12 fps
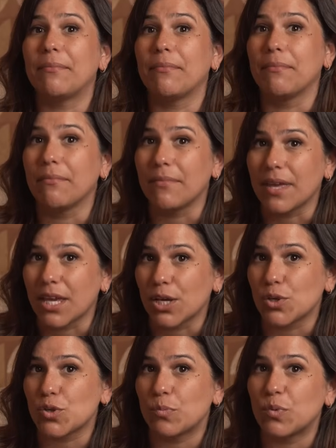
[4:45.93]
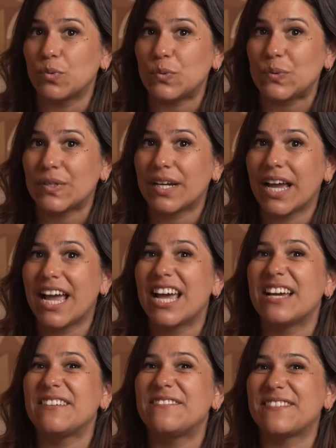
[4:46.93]
mesmo,
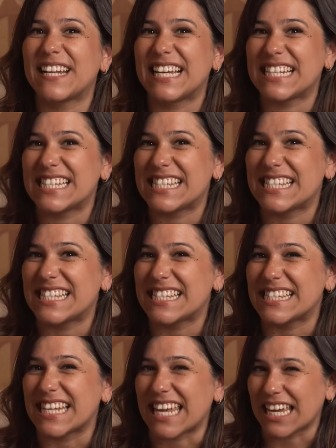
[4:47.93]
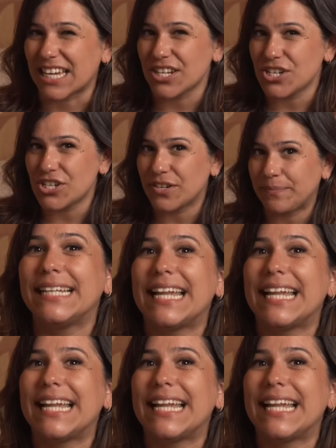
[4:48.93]
francês.